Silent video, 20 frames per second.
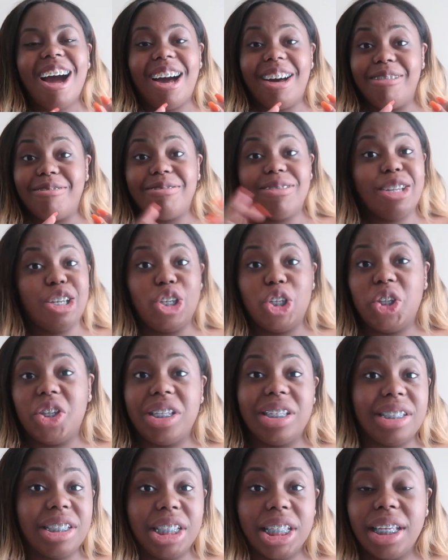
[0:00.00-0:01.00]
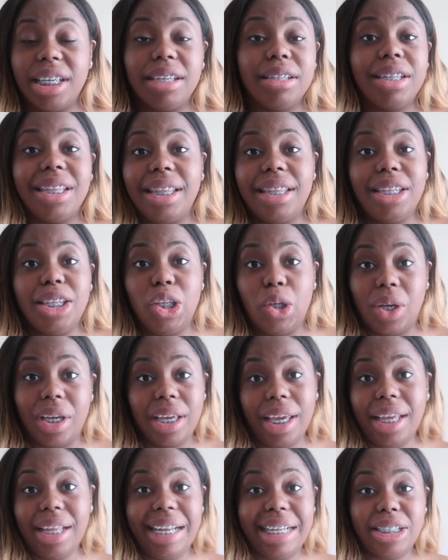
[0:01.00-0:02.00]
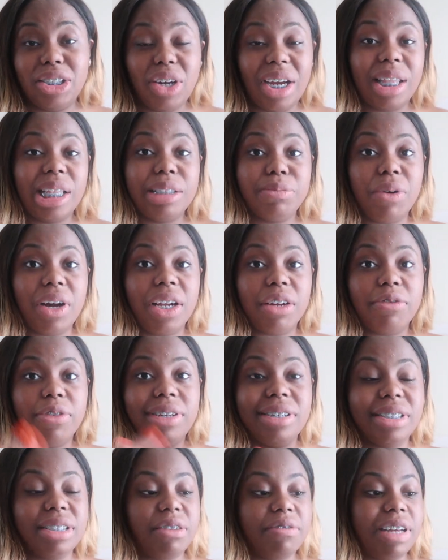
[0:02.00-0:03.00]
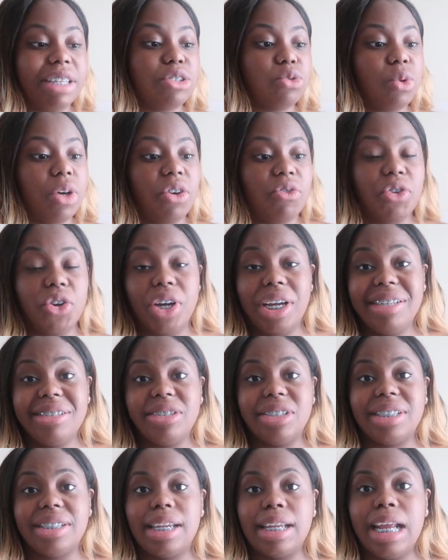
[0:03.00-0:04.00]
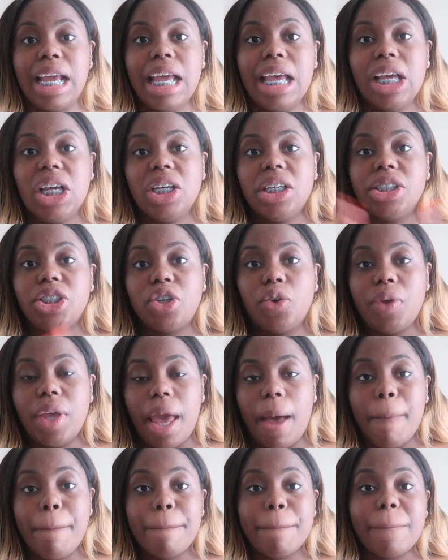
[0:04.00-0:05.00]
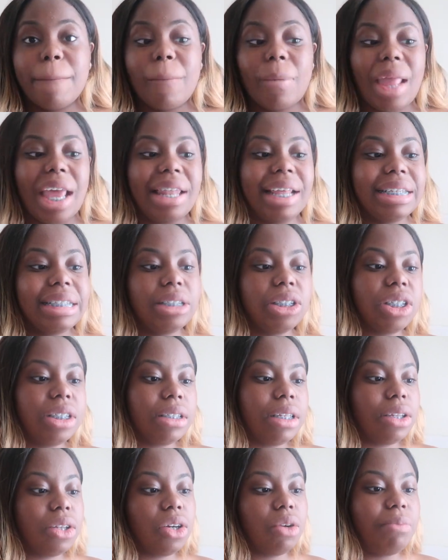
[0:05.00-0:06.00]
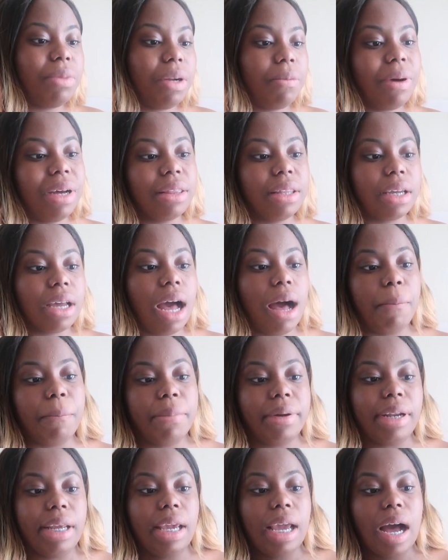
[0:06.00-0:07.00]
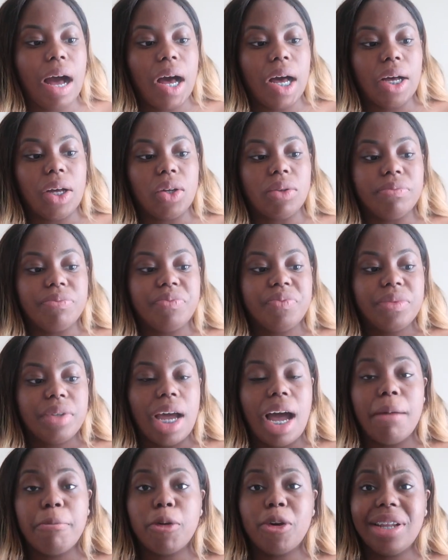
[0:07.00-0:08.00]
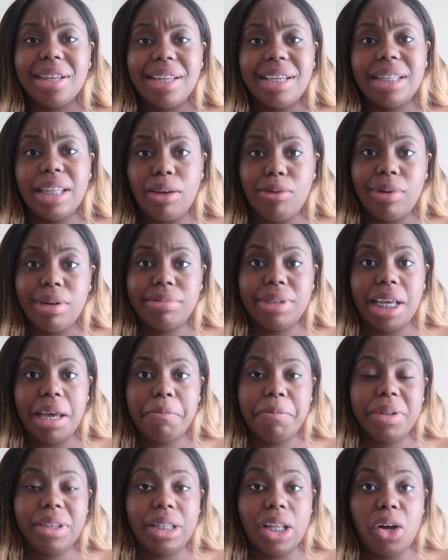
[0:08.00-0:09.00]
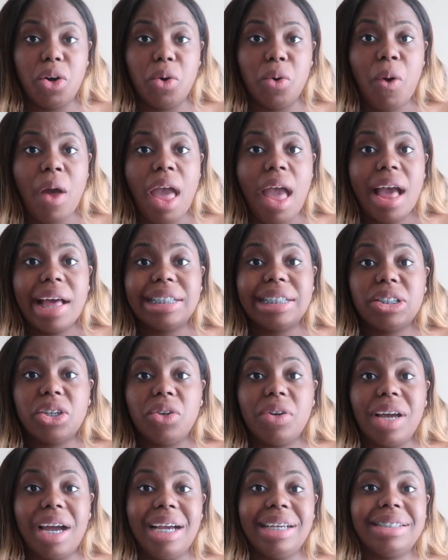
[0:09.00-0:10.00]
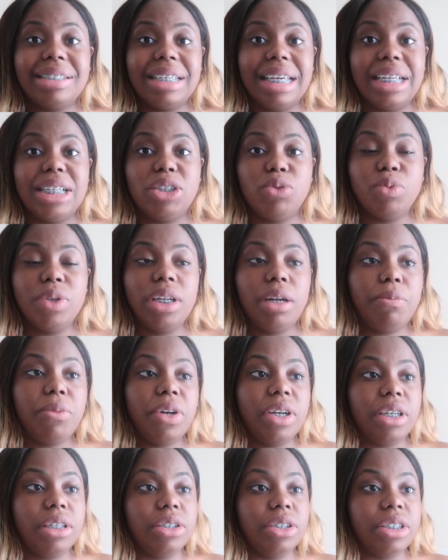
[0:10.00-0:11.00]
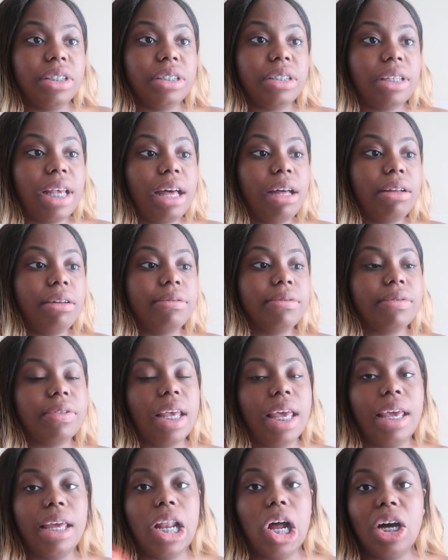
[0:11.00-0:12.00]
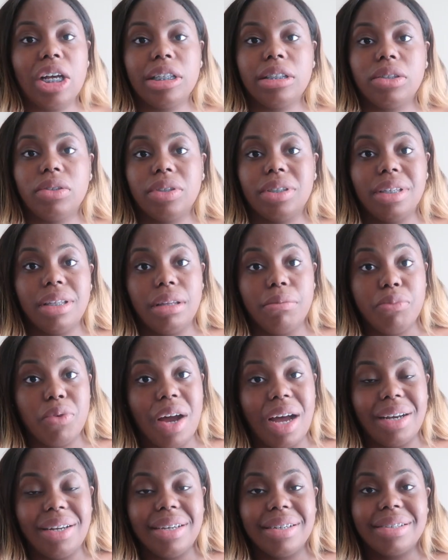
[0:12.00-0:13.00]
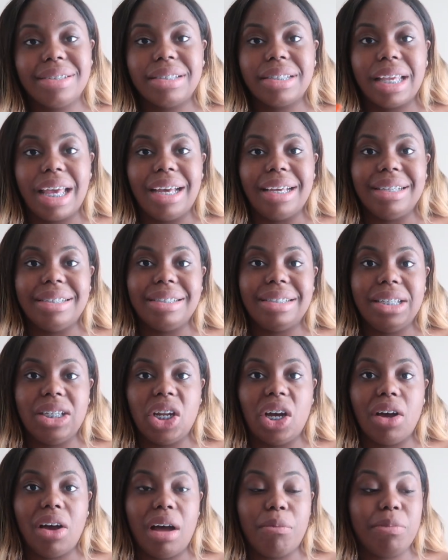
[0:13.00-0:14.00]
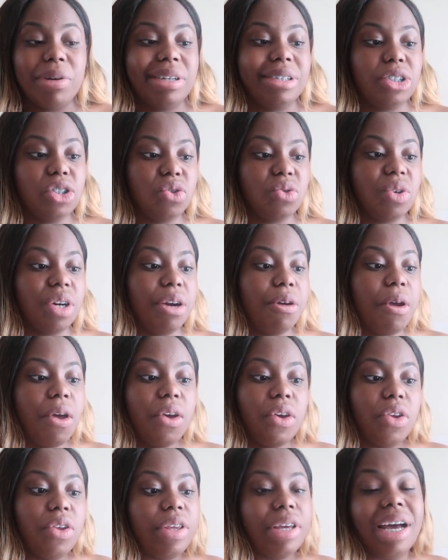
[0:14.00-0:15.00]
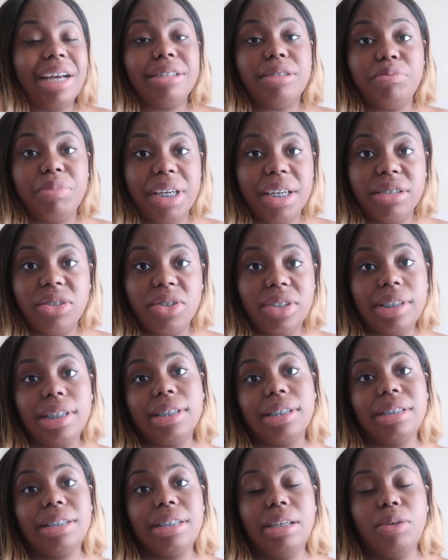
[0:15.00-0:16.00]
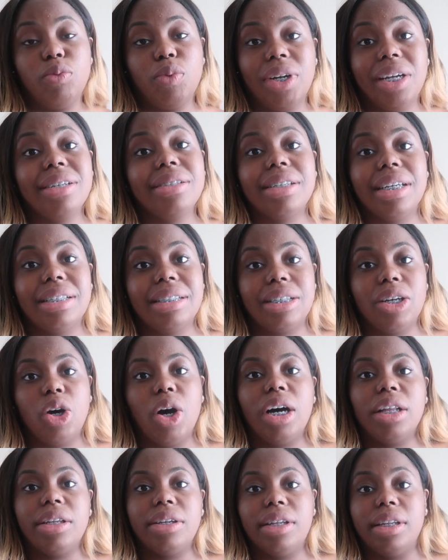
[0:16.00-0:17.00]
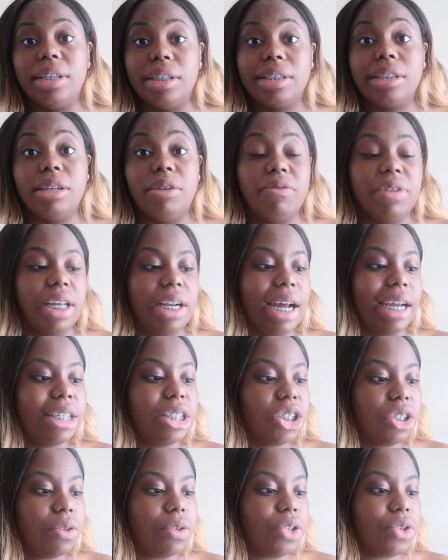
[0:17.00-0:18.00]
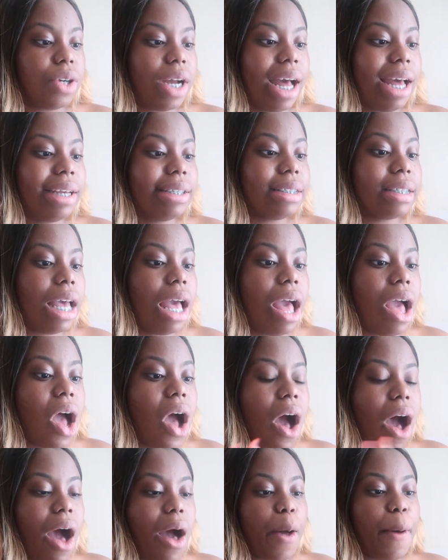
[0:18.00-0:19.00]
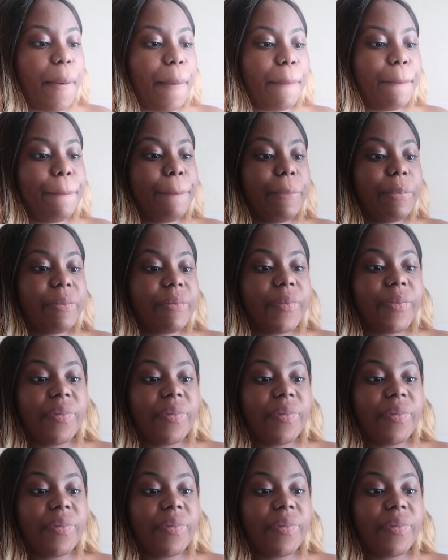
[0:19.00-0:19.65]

um, this it, you can get it try this product for yourself as well if you're interested so yeah that's just a little bit about the company um, i'm gonna link their website below so you guys can read up on it yourselves and also see the products because you know i'm pretty sure you guys would be interested to see what else they sell other than stuff that i showed you guys um,